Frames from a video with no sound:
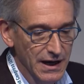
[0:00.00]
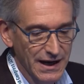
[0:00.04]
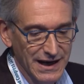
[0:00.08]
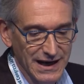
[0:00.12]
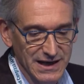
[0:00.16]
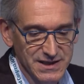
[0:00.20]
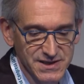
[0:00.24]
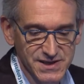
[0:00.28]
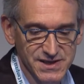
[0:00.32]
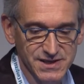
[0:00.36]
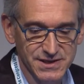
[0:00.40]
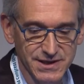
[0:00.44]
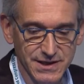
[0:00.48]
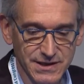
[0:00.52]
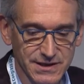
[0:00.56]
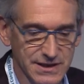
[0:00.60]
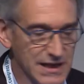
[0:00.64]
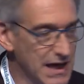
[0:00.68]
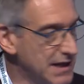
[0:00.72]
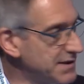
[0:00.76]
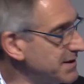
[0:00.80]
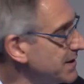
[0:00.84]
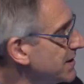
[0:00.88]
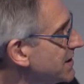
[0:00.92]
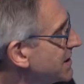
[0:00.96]
can see
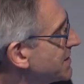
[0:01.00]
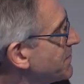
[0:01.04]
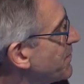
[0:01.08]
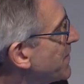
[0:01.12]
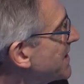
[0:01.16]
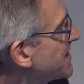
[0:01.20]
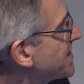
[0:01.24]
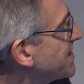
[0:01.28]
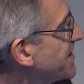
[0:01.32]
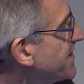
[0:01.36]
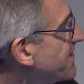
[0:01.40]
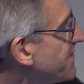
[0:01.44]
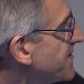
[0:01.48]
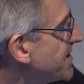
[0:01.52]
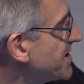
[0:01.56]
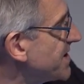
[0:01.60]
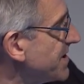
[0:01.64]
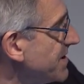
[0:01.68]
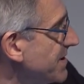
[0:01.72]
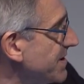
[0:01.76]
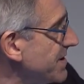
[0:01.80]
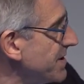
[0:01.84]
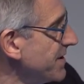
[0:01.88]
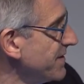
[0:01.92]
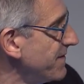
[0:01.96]
that the
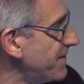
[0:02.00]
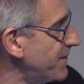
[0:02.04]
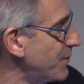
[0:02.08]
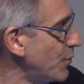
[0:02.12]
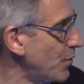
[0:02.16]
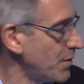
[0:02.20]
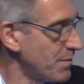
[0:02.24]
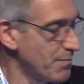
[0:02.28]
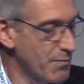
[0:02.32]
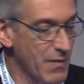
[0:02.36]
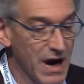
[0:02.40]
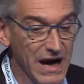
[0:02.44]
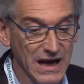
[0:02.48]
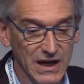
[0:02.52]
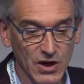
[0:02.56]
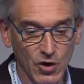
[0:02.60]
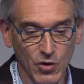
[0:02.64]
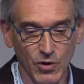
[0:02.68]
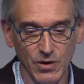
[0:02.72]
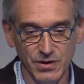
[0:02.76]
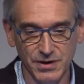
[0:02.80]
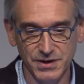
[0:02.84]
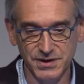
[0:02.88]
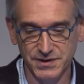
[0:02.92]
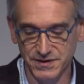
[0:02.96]
specificity for mild
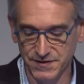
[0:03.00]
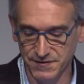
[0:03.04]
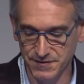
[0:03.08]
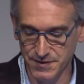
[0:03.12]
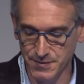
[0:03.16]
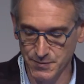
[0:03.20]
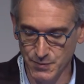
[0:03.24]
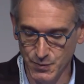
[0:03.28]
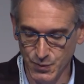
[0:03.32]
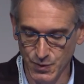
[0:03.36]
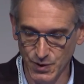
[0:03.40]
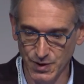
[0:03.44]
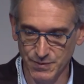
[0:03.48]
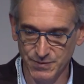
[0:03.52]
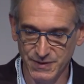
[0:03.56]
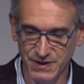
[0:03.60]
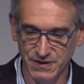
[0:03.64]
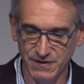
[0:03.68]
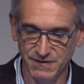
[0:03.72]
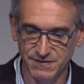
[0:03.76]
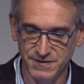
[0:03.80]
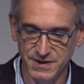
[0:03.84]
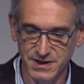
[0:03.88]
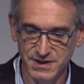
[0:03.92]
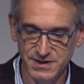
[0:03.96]
cognitive impairment
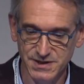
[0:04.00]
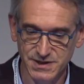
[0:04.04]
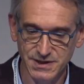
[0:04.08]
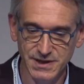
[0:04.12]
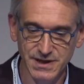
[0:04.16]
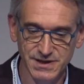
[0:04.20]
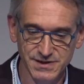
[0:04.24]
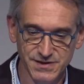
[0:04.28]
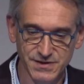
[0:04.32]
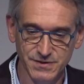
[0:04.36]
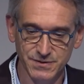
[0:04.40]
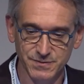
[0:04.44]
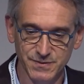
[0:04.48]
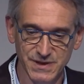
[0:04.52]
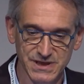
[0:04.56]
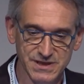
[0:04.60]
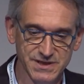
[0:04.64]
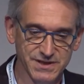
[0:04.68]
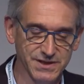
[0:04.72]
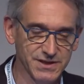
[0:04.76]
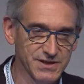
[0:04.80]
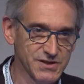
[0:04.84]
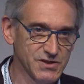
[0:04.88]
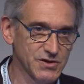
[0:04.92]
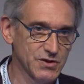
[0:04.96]
of these
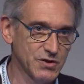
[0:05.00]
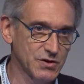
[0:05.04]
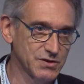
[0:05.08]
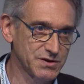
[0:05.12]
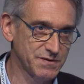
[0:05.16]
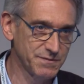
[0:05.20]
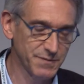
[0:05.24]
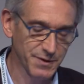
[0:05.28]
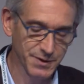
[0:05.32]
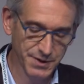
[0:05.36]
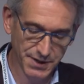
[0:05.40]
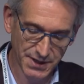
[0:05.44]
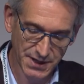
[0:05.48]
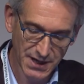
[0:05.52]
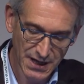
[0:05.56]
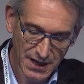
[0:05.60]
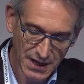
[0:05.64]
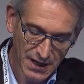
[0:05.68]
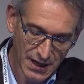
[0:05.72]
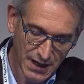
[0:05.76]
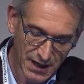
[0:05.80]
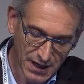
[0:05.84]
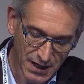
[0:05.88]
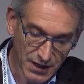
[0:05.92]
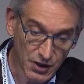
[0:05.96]
instruments is not very
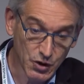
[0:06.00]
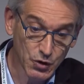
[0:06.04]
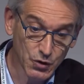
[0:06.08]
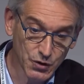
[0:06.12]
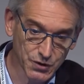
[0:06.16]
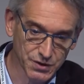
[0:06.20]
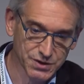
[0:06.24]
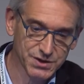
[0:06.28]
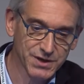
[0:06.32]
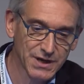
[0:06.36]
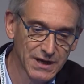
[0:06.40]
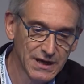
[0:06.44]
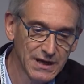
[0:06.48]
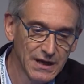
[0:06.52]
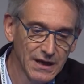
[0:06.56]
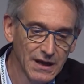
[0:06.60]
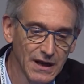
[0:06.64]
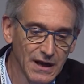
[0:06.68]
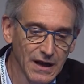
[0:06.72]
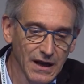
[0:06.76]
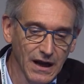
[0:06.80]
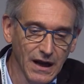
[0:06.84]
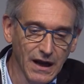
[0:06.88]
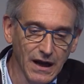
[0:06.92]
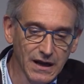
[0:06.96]
good.
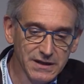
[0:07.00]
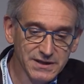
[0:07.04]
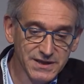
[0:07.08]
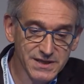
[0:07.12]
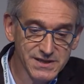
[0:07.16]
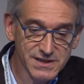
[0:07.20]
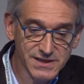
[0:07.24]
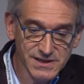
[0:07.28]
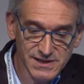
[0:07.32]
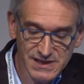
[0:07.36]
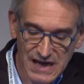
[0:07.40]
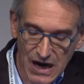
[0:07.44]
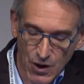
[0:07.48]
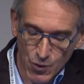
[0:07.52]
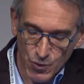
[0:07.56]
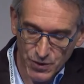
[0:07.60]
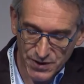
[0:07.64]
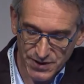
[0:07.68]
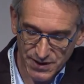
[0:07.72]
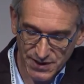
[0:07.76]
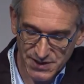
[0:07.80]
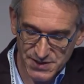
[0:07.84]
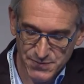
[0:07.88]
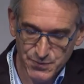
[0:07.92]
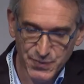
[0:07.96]
This is our
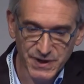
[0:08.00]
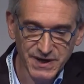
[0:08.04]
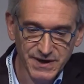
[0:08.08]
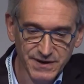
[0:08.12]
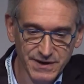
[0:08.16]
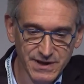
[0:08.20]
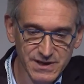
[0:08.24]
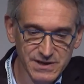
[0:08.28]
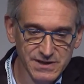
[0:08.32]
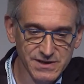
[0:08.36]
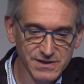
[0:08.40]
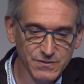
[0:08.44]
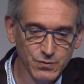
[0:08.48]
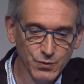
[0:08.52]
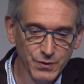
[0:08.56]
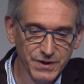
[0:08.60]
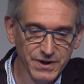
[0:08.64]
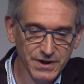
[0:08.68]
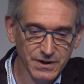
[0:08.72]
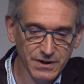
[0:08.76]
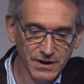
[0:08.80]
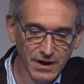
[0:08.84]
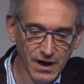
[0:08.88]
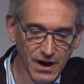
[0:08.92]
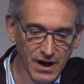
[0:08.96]
experience.
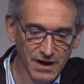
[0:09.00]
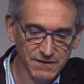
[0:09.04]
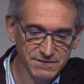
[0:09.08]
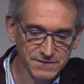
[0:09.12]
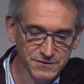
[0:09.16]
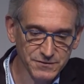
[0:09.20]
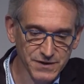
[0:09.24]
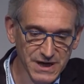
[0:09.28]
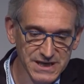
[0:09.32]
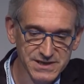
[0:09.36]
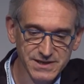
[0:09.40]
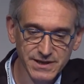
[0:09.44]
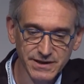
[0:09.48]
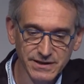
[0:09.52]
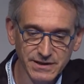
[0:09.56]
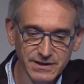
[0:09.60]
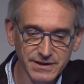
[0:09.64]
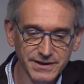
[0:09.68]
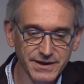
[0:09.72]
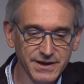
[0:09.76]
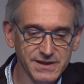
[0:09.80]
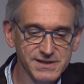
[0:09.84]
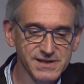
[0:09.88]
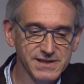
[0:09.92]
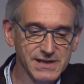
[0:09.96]
We have
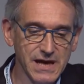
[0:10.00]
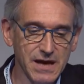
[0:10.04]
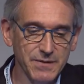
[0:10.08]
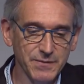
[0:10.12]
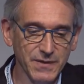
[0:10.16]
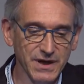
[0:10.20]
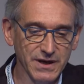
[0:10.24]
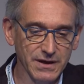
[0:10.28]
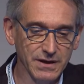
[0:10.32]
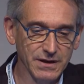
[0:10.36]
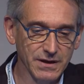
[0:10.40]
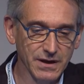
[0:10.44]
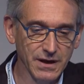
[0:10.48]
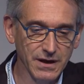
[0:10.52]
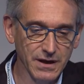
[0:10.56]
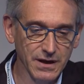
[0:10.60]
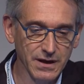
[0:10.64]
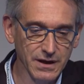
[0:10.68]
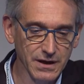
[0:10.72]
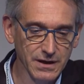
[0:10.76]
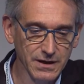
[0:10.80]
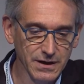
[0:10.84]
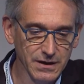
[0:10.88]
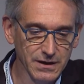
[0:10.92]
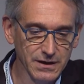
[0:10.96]
recently examined
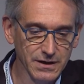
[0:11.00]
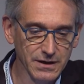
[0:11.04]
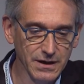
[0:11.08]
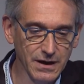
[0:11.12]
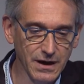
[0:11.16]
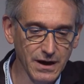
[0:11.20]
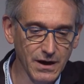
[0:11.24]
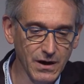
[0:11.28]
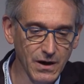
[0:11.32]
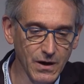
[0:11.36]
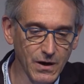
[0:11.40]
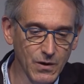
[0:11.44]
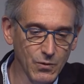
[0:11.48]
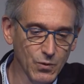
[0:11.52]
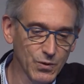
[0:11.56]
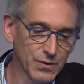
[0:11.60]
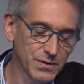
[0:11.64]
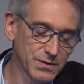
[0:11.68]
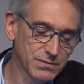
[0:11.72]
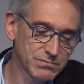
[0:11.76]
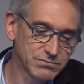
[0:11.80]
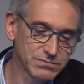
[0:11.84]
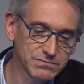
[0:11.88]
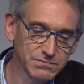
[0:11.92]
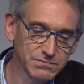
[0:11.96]
our